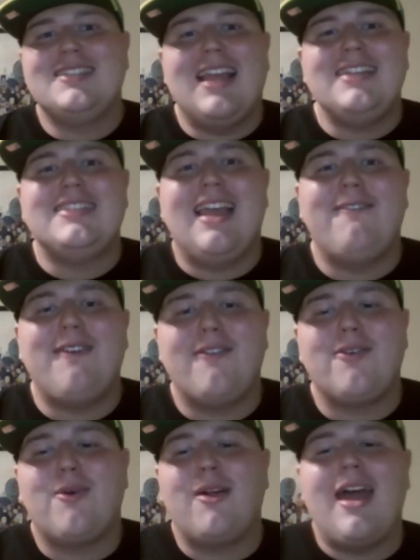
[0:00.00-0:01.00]
Stay safe,
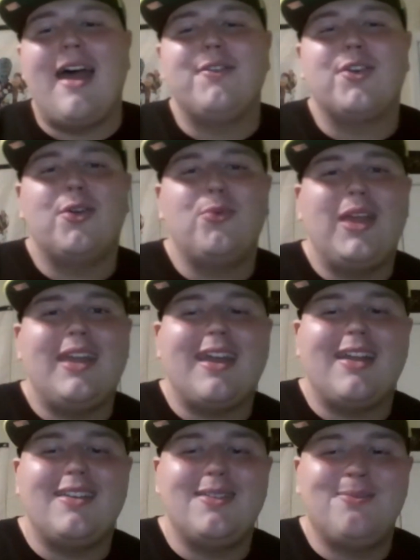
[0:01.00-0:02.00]
everyone. Have a good
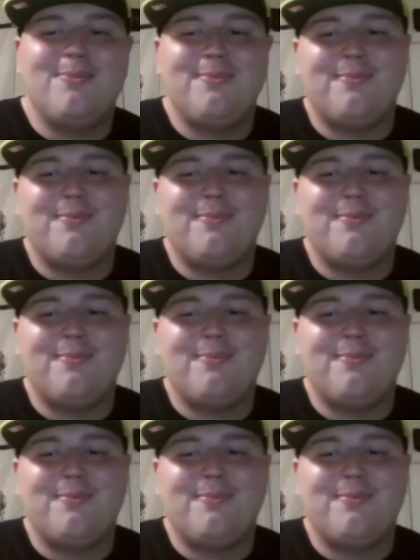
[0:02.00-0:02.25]
weekend.